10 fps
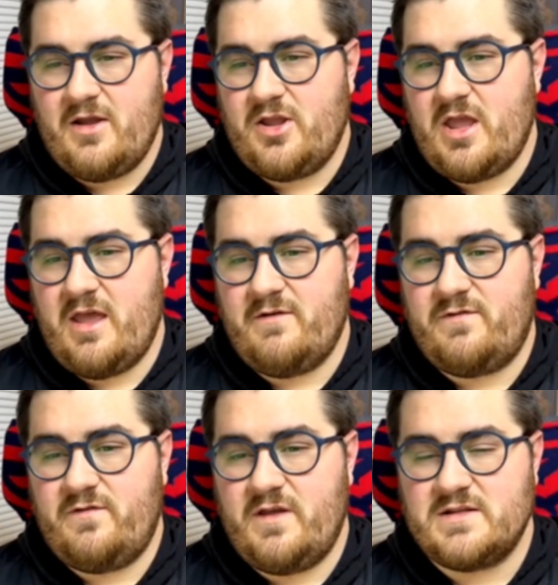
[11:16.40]

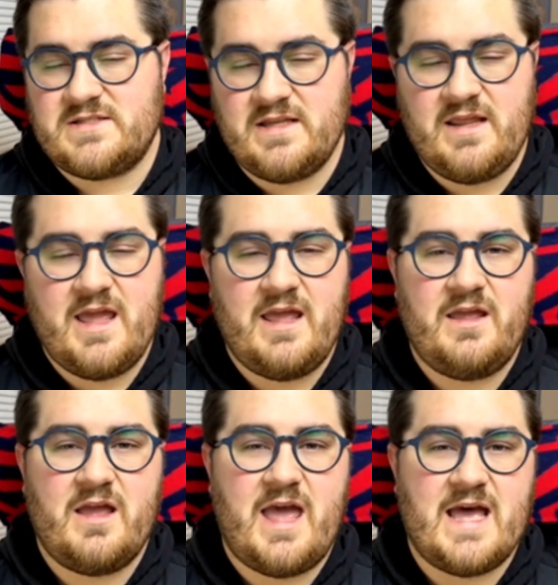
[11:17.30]
If
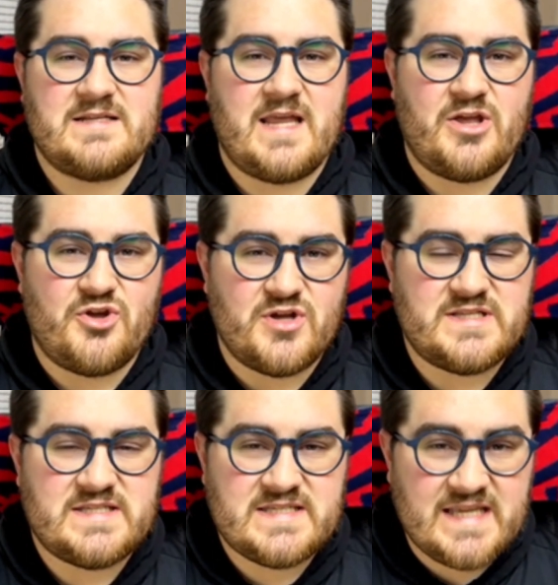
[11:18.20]
Insigne has a good
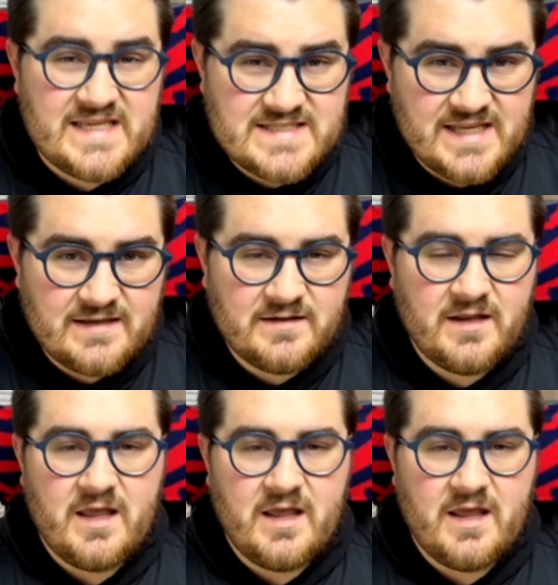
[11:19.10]
season,